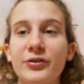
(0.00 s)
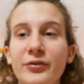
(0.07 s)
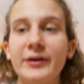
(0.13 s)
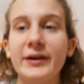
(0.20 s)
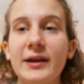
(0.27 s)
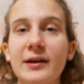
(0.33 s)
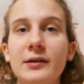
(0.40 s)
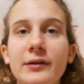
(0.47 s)
So I
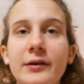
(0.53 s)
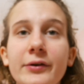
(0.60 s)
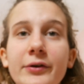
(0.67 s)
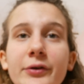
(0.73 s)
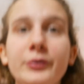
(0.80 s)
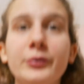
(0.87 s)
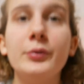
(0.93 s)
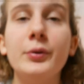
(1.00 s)
can't tell
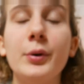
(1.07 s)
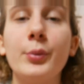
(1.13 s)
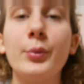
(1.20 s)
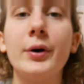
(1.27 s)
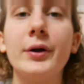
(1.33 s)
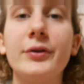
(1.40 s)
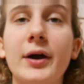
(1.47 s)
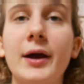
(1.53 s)
you
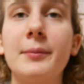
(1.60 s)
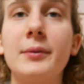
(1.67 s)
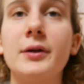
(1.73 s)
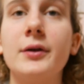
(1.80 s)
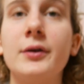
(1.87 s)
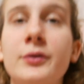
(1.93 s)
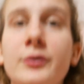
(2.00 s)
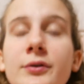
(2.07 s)
what time it
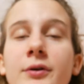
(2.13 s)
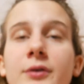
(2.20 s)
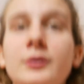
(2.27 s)
is.